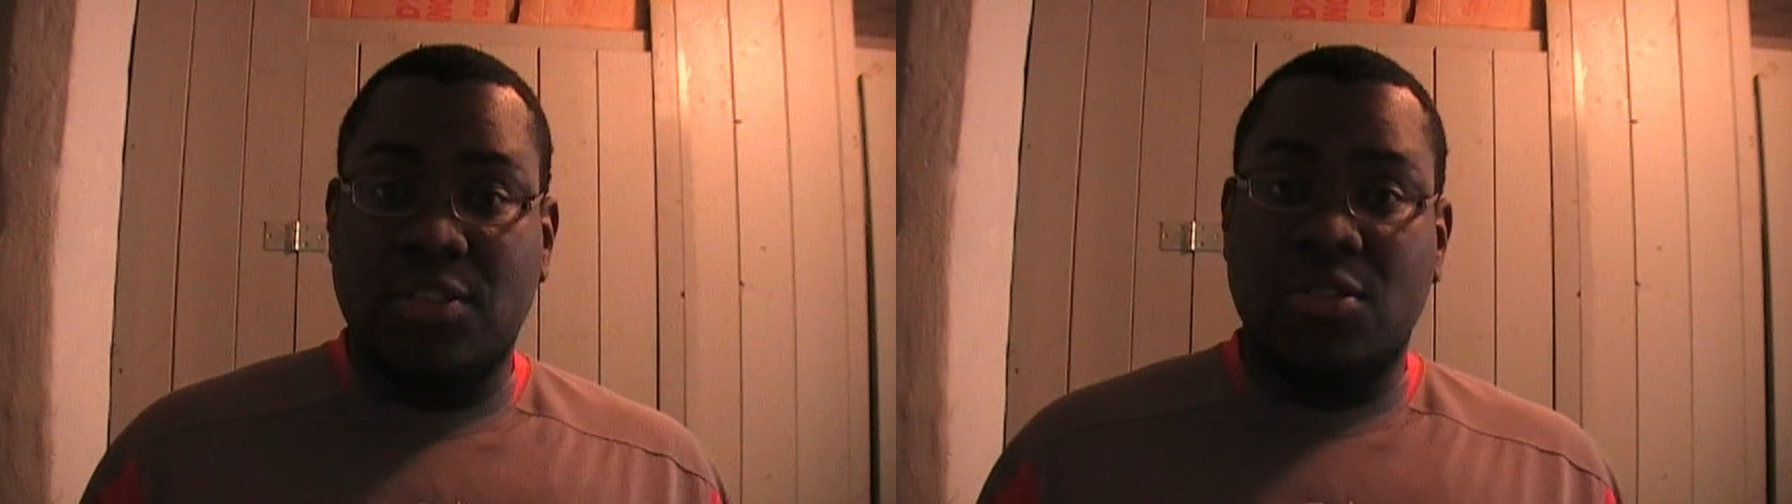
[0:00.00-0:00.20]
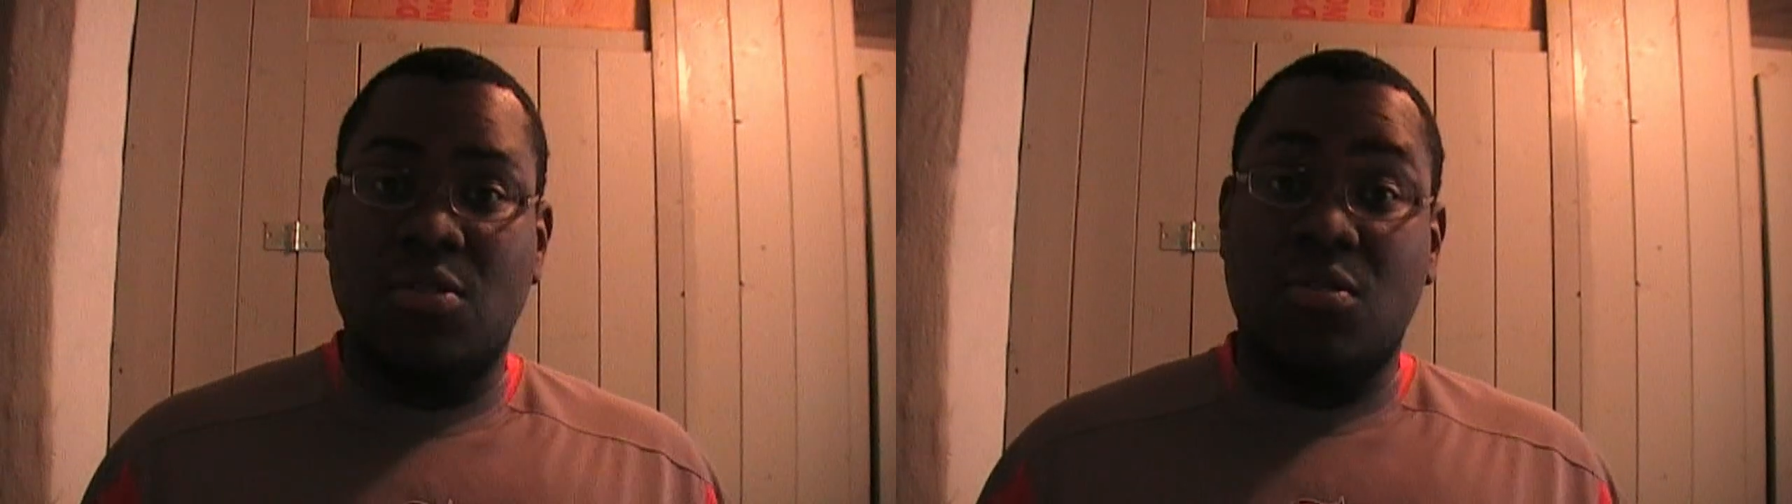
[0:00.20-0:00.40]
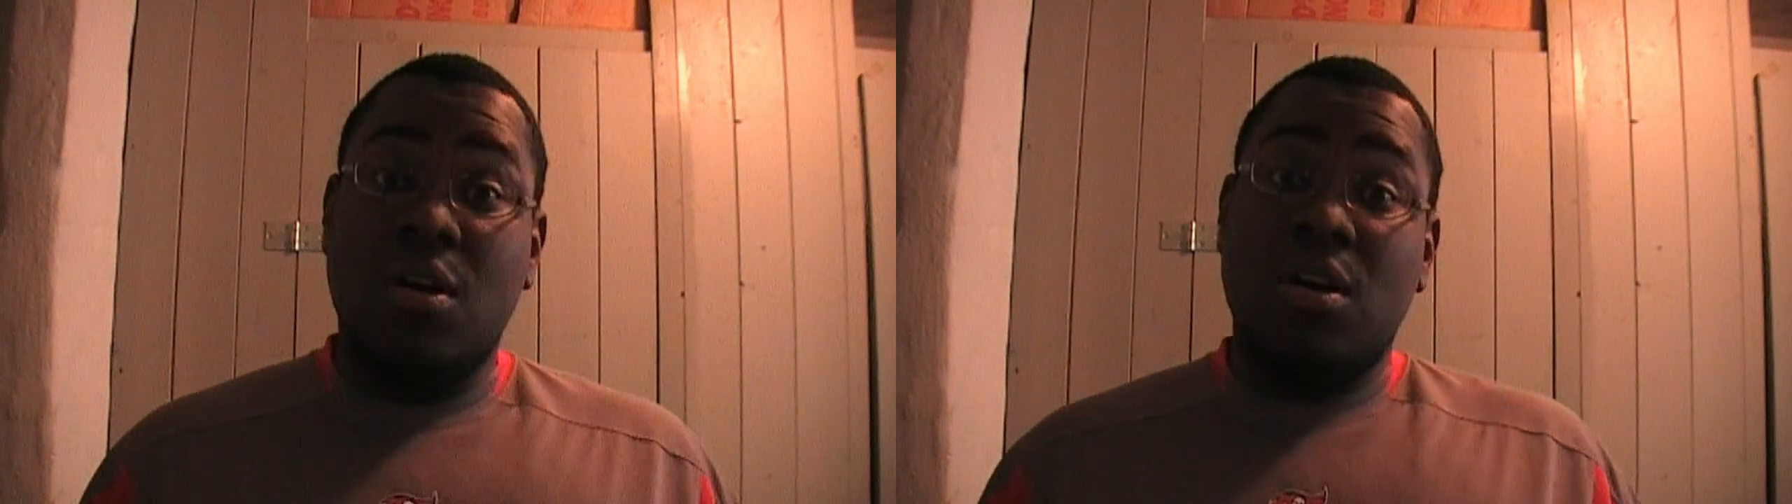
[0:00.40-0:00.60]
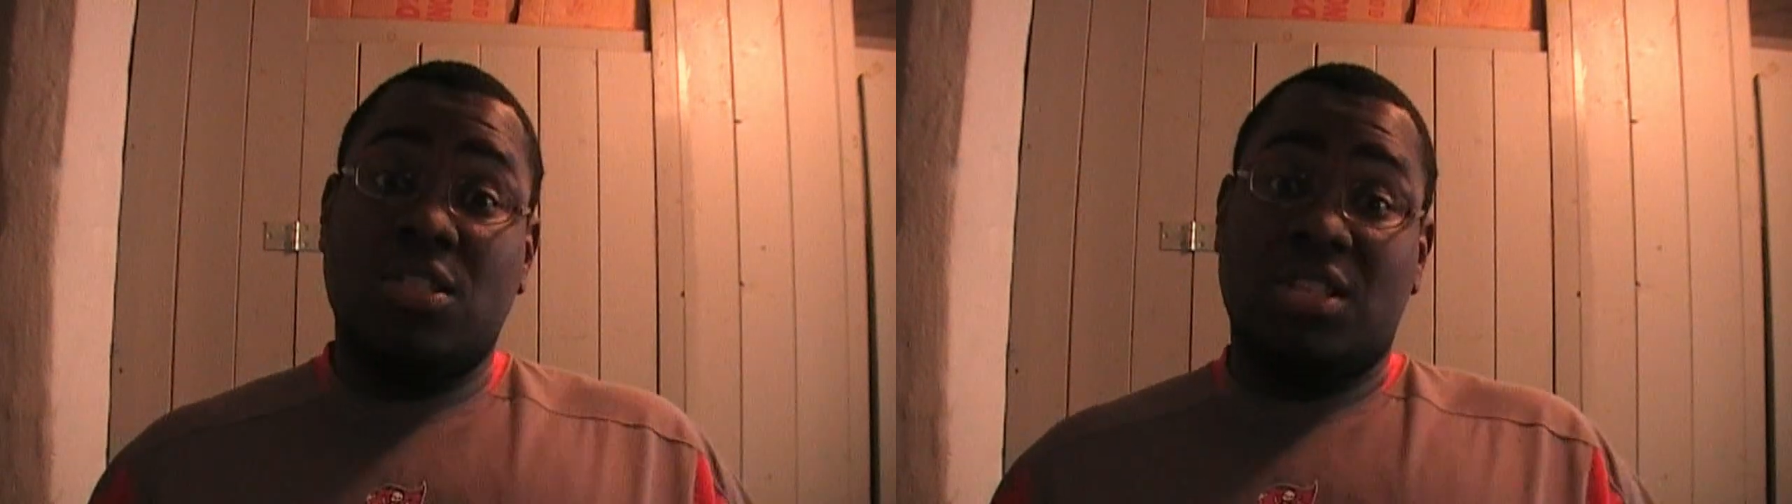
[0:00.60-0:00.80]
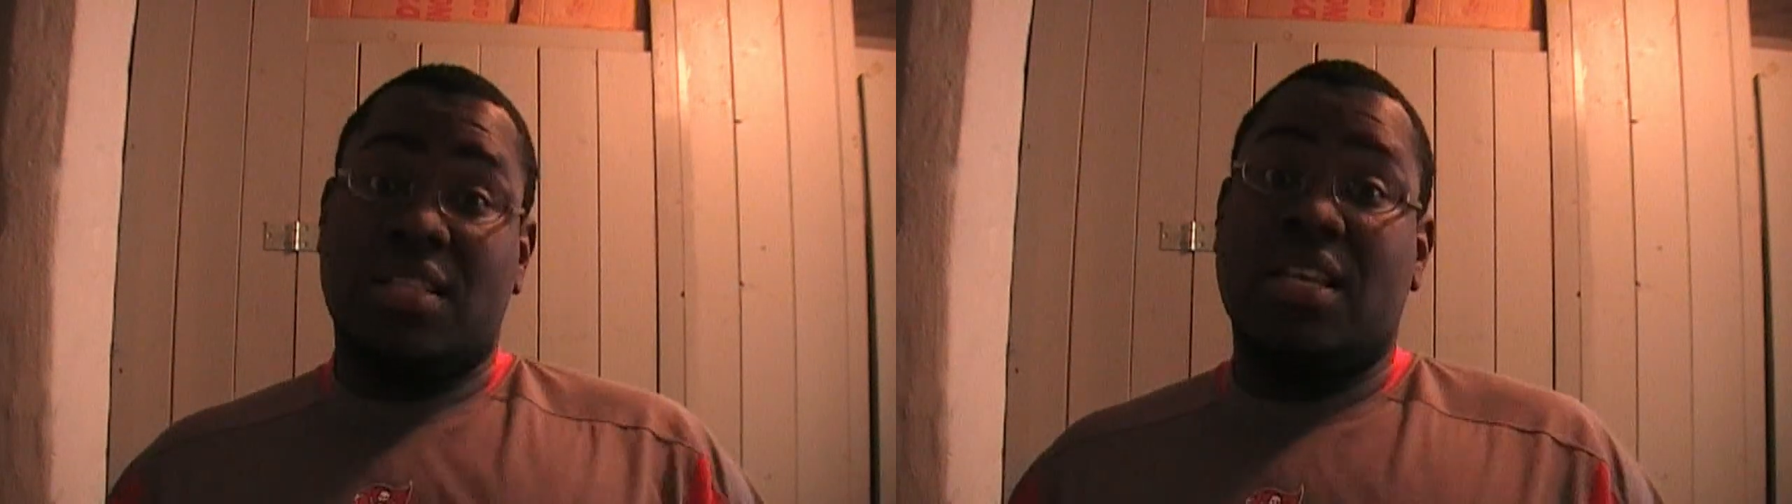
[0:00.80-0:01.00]
so
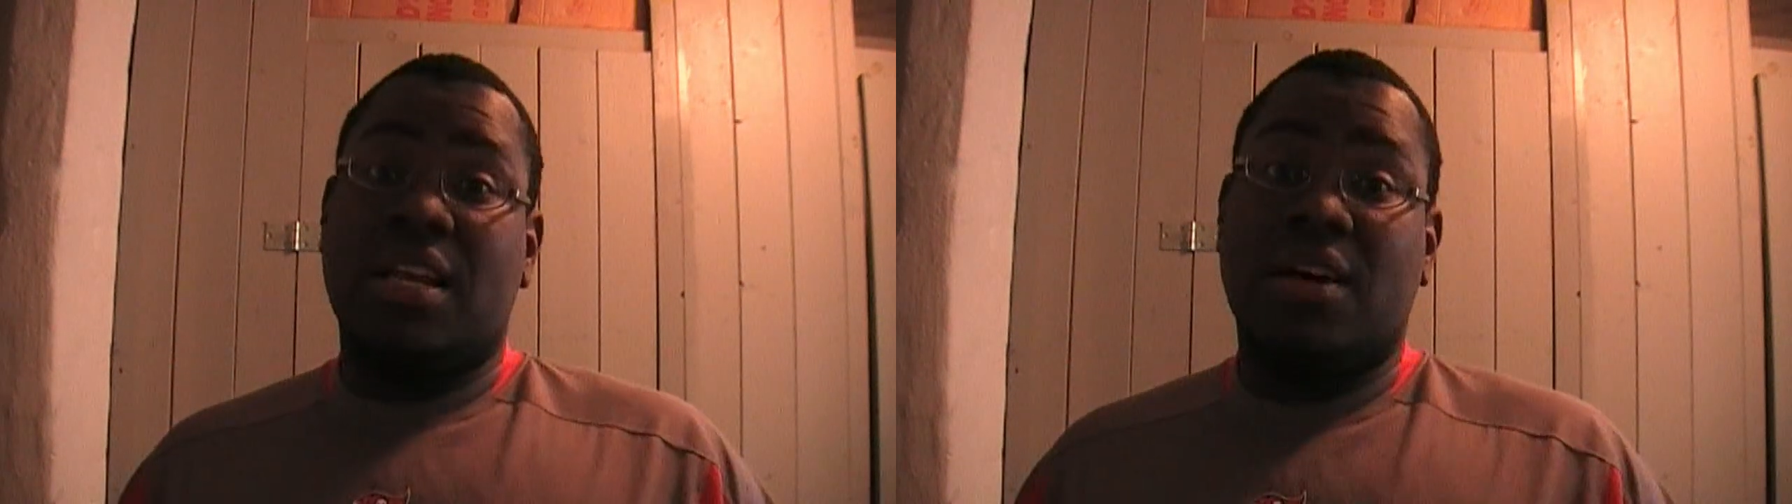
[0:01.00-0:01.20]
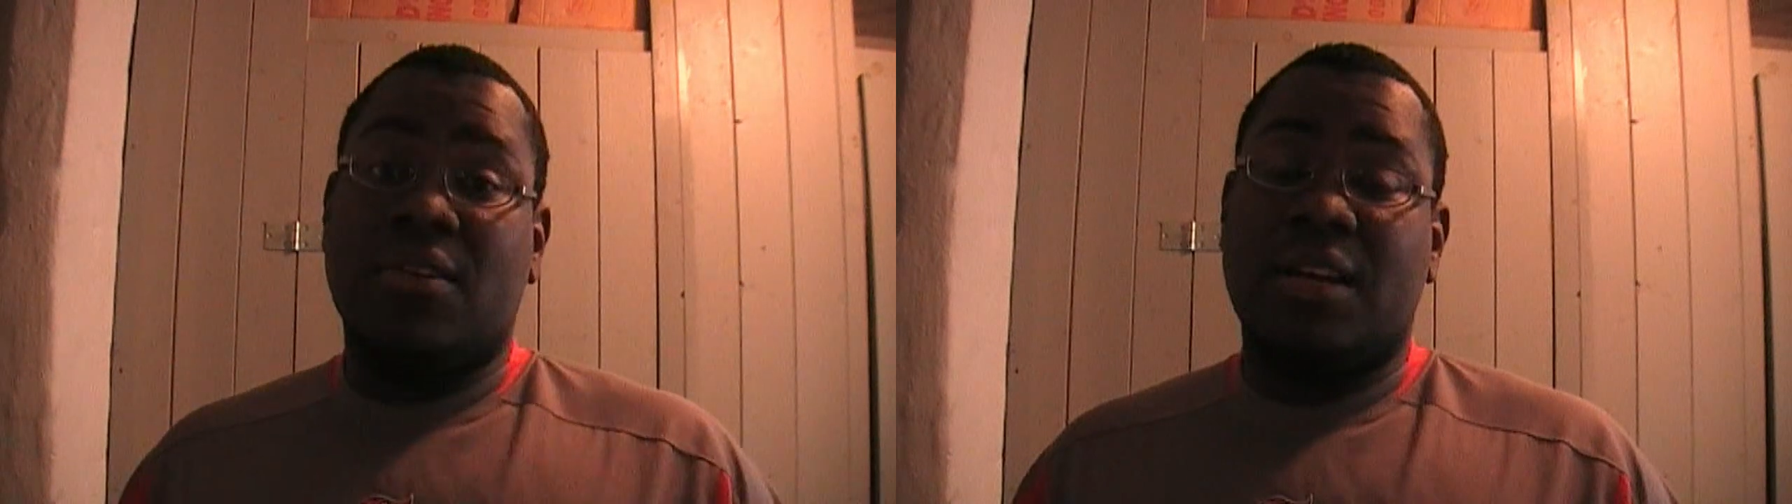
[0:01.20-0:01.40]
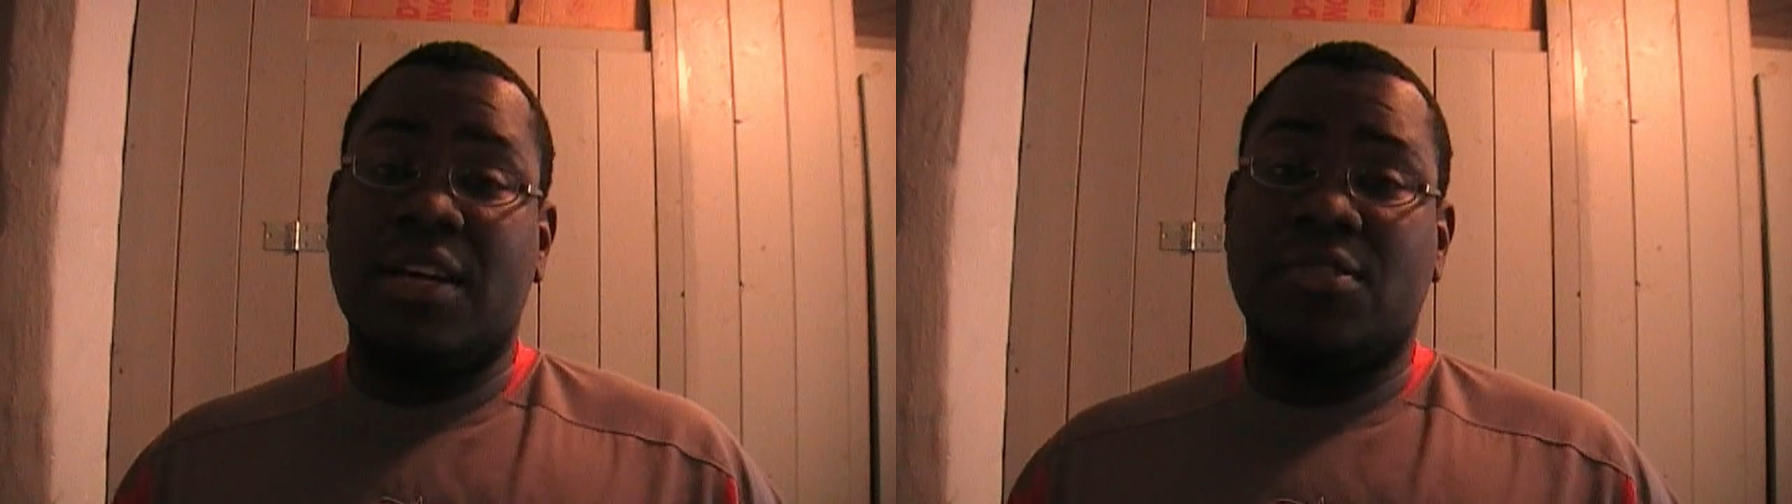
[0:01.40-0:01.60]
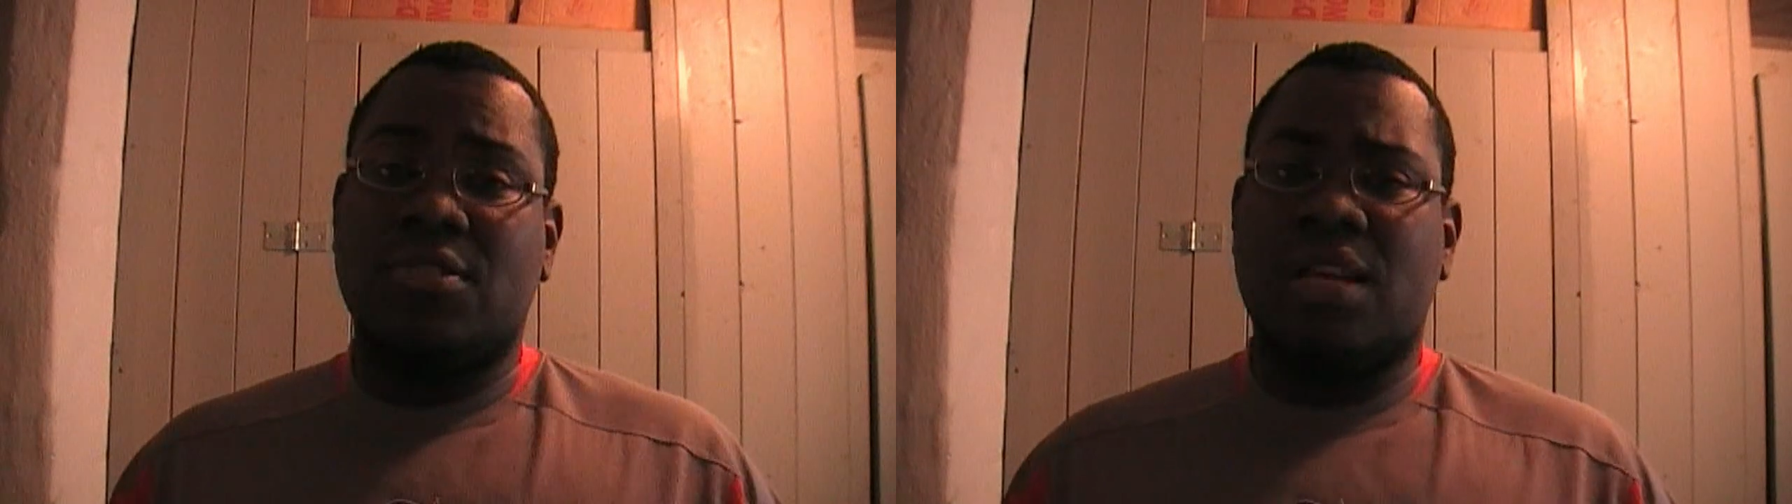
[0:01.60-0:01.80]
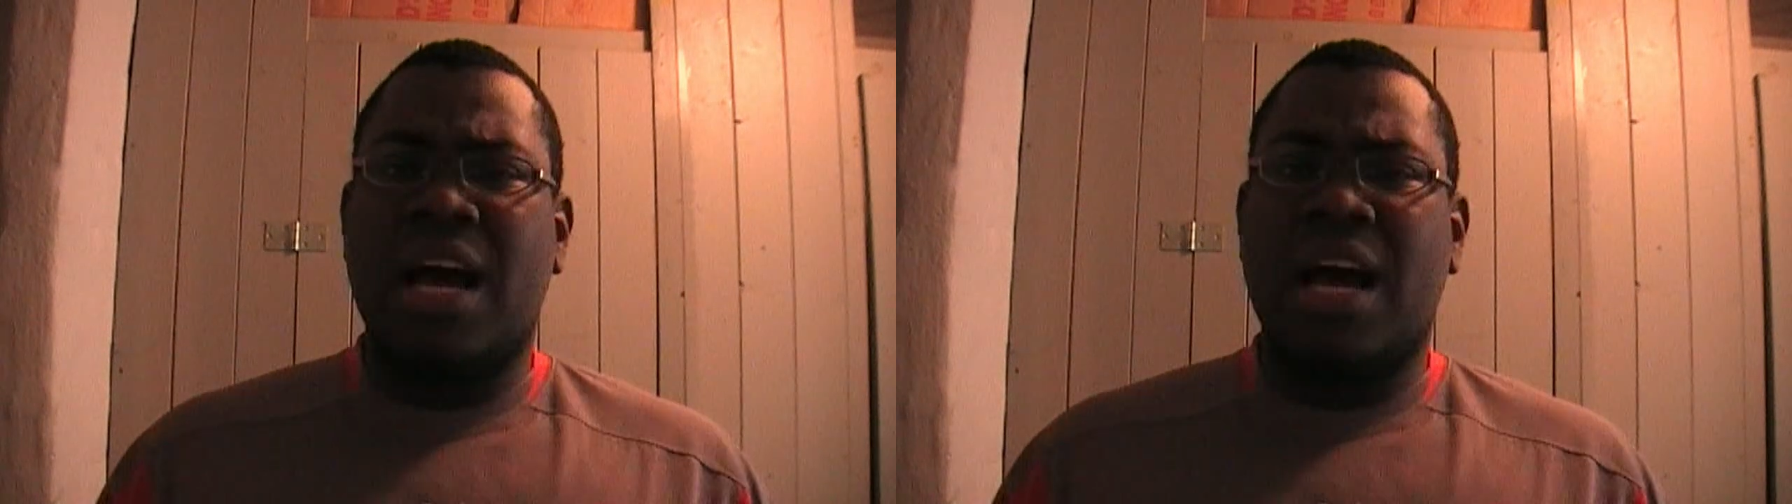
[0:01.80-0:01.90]
check that out on the extras.